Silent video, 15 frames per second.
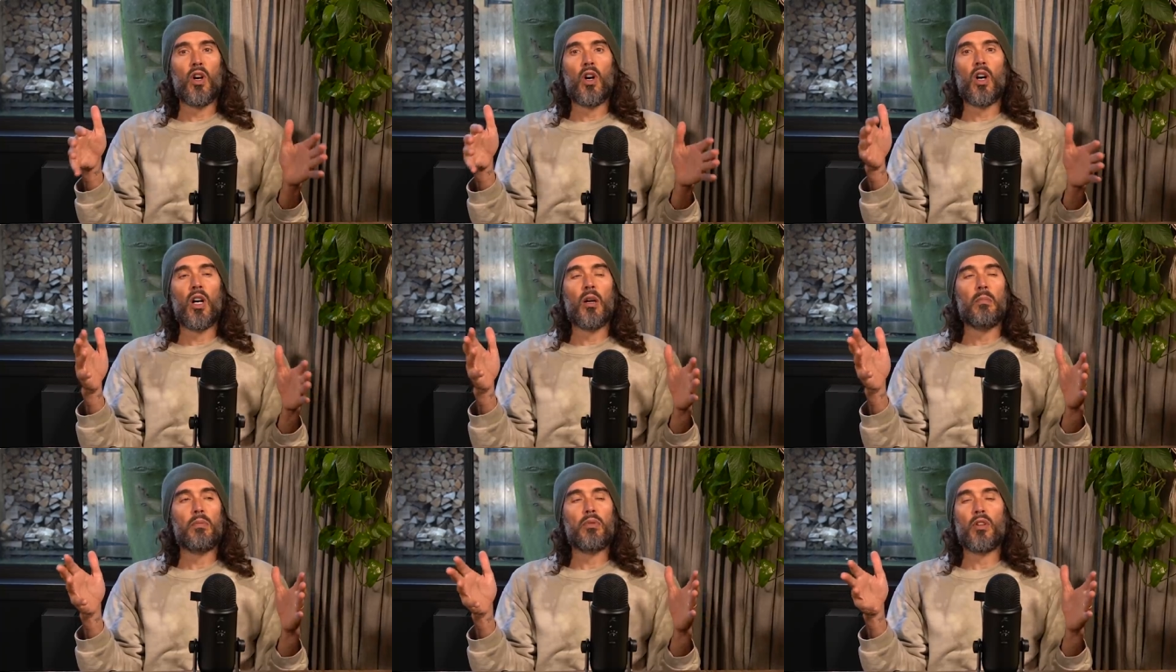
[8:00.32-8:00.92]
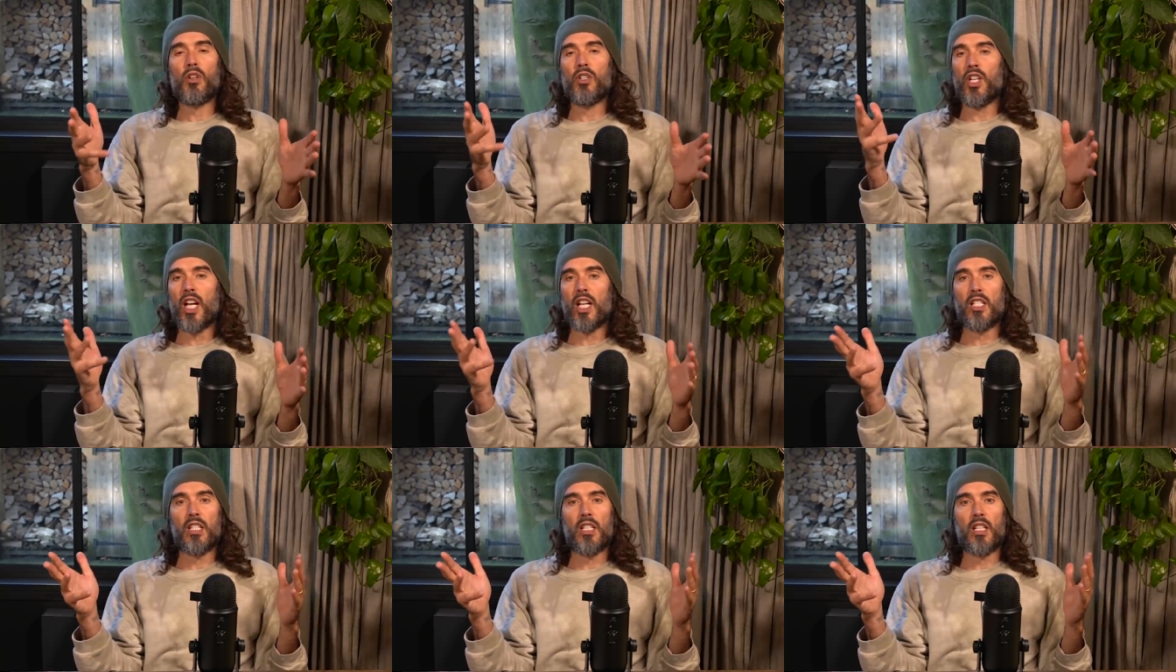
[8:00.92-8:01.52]
got a
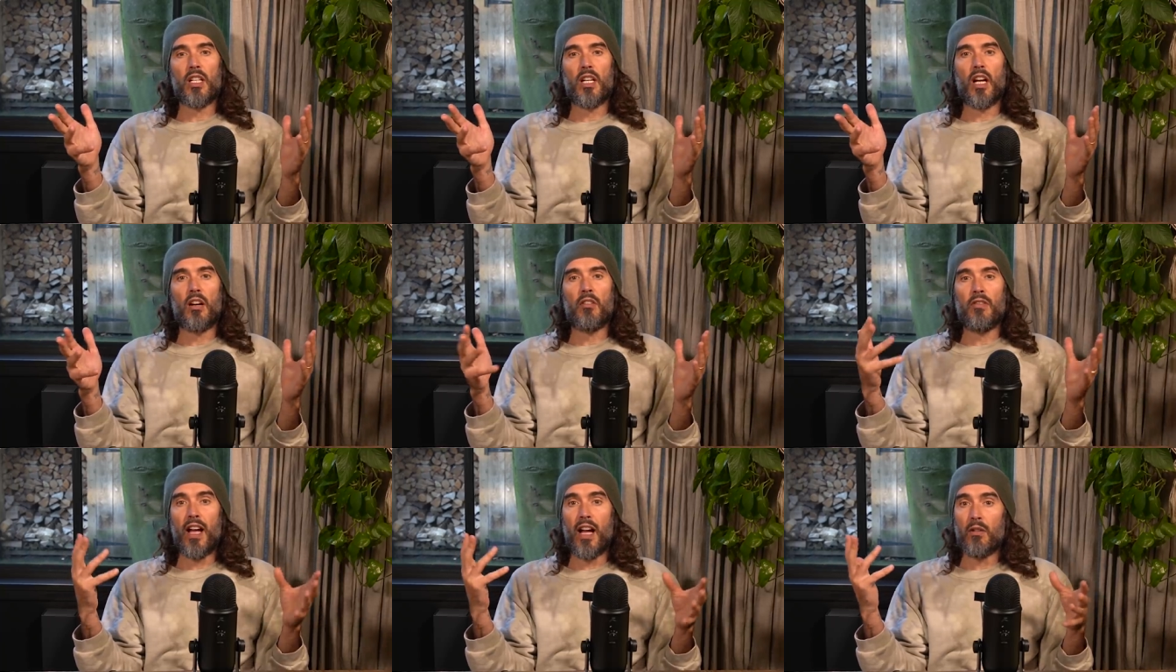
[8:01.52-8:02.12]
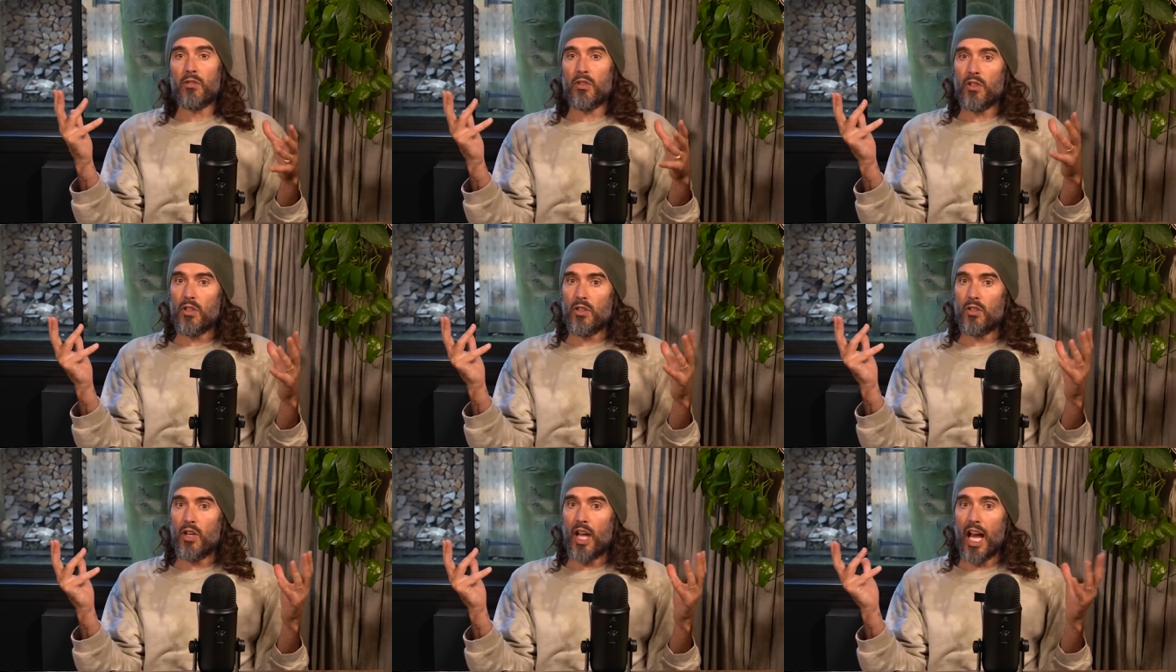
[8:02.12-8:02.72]
project around
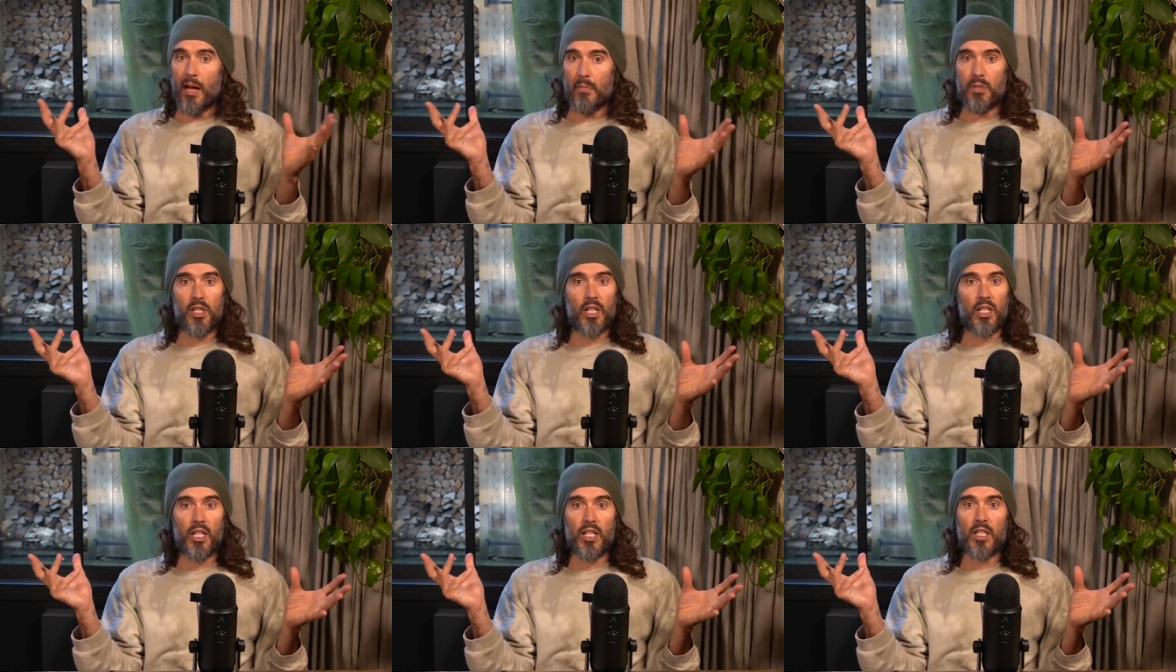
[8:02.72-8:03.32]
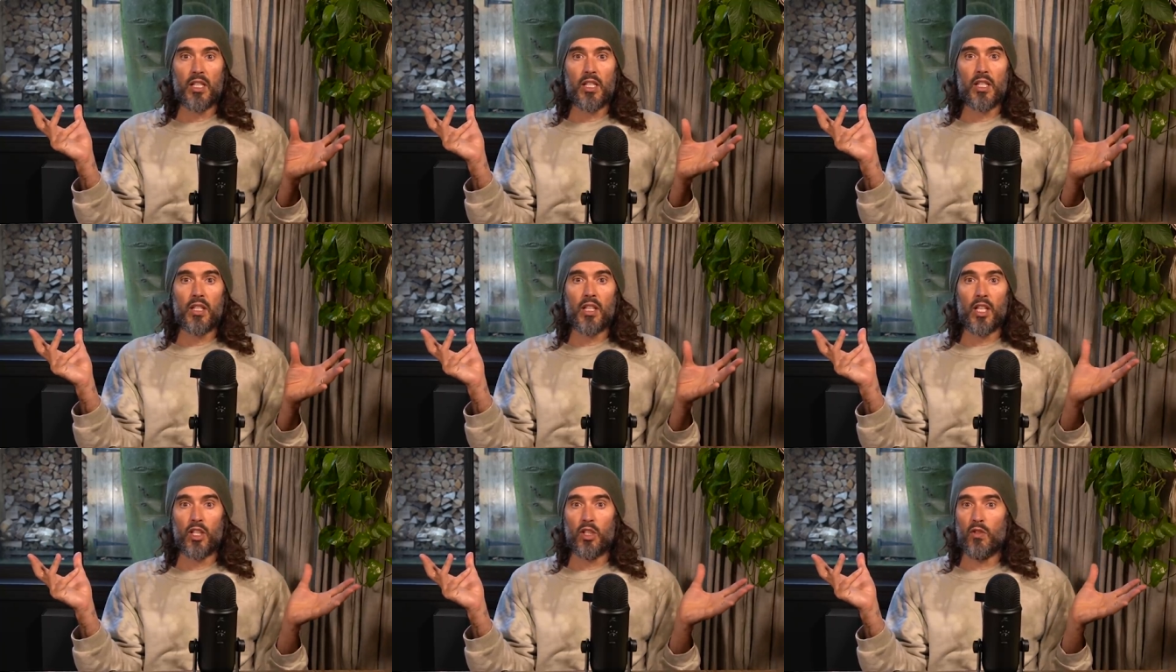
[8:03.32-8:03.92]
abstinence
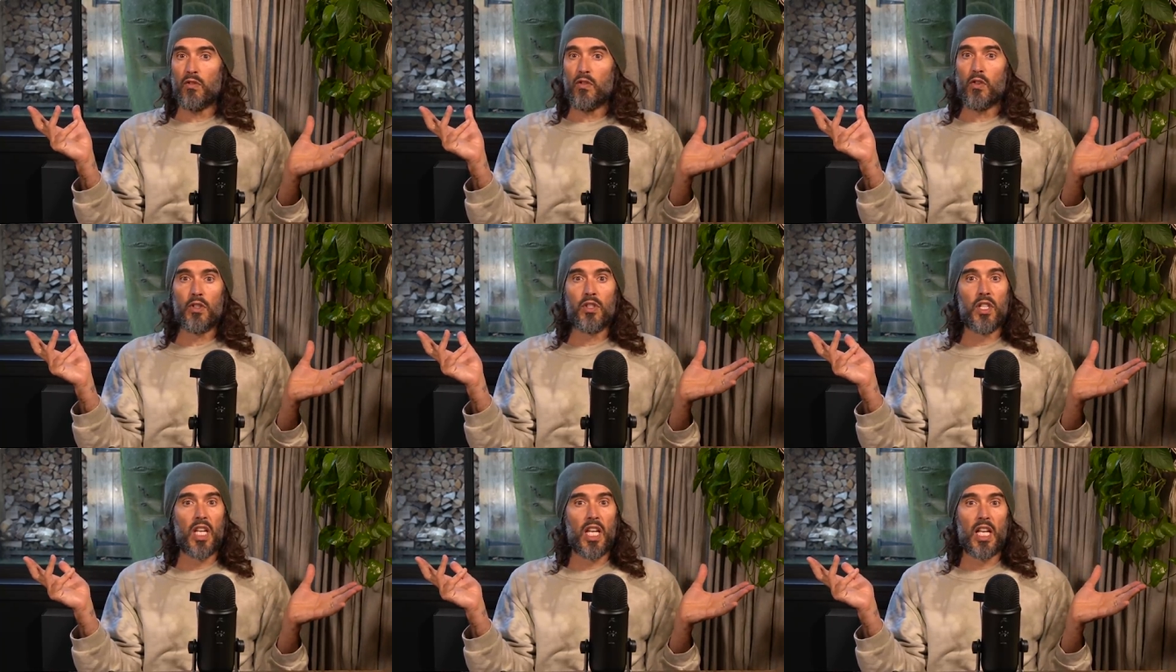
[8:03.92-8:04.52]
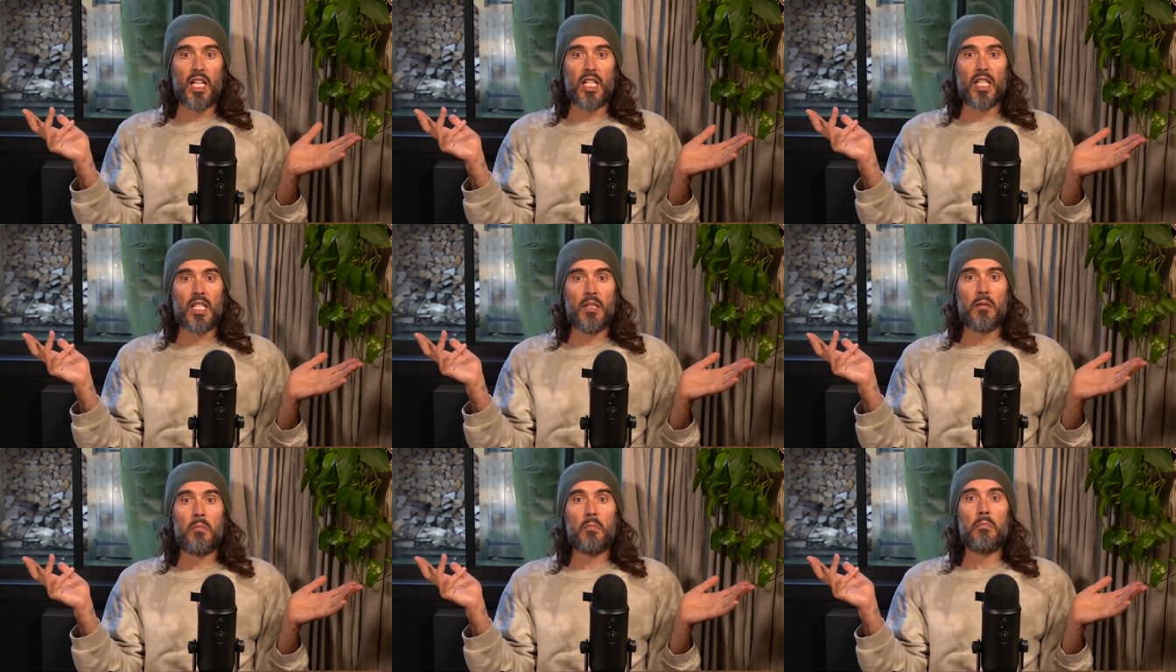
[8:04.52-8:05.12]
that you foresee as
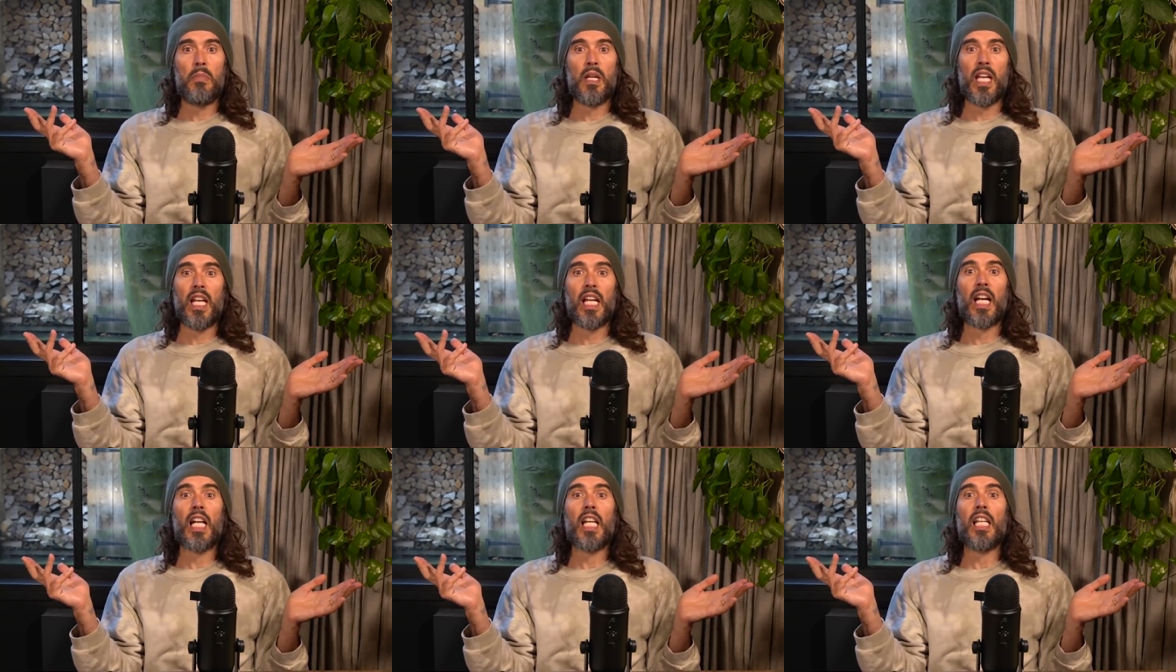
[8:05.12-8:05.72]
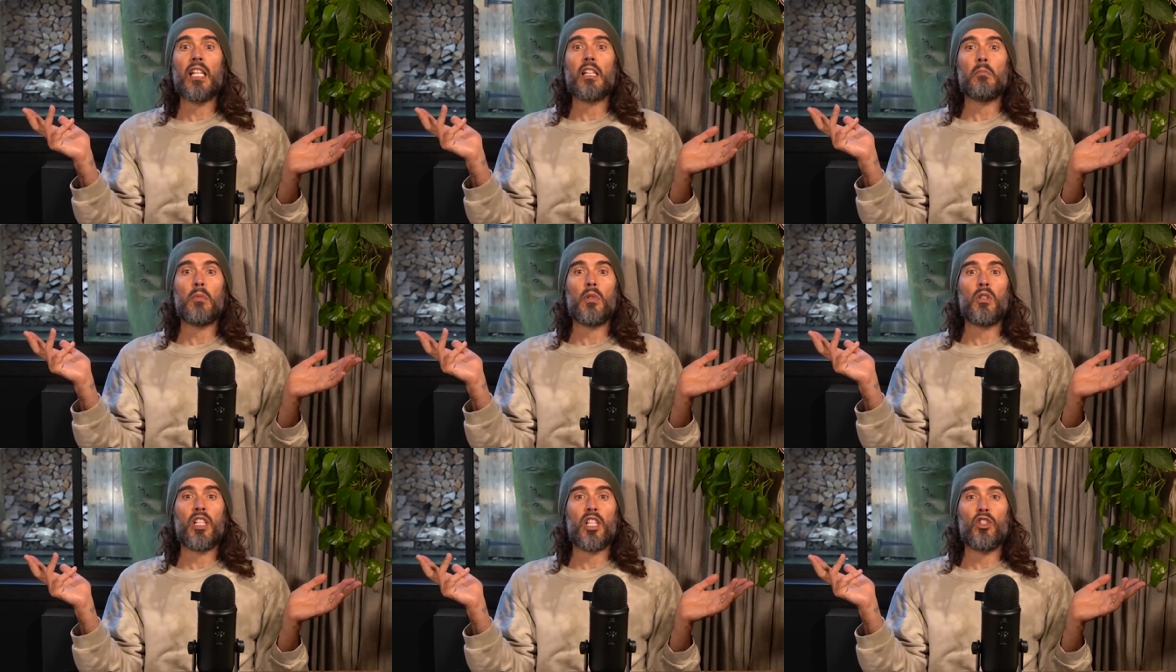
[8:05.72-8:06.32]
being a little
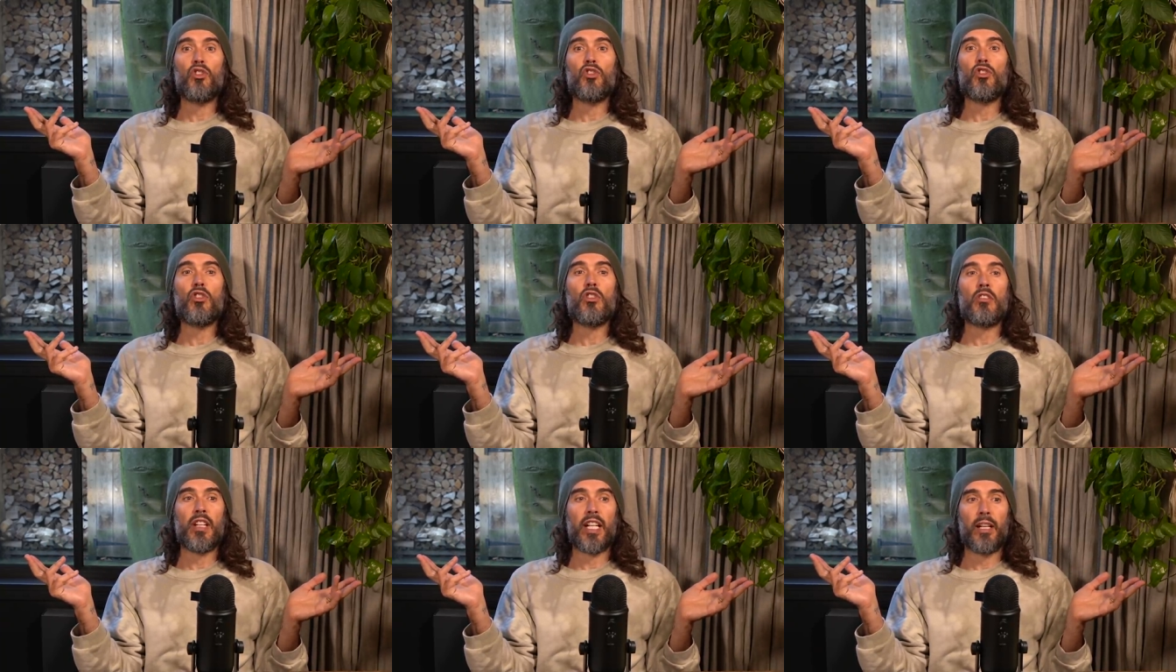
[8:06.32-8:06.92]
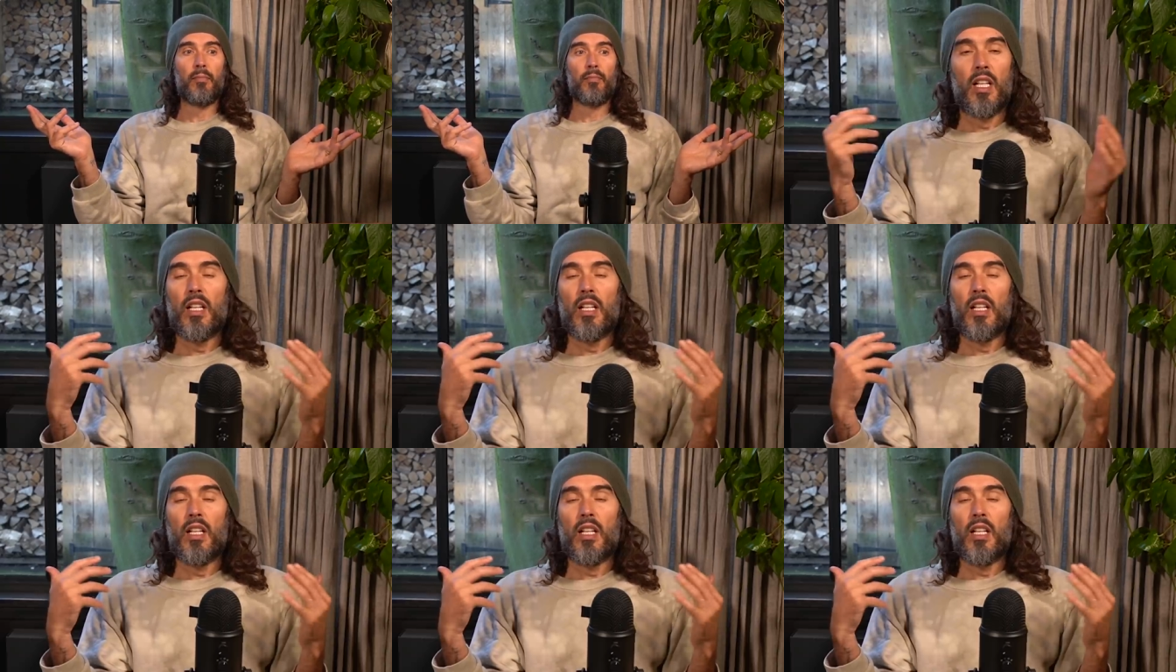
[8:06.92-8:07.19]
more enduring.